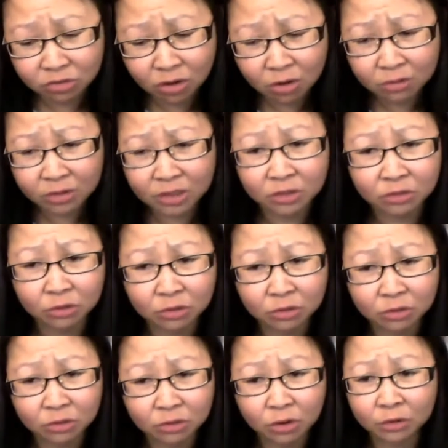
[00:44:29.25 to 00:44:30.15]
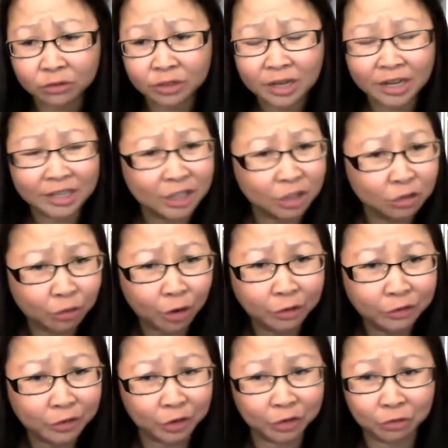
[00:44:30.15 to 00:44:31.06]
drones and droves. Is it
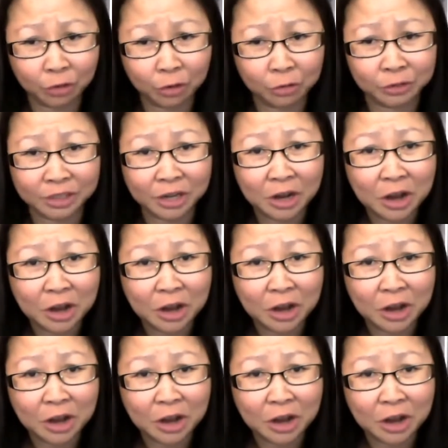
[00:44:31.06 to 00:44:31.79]
droves or drones?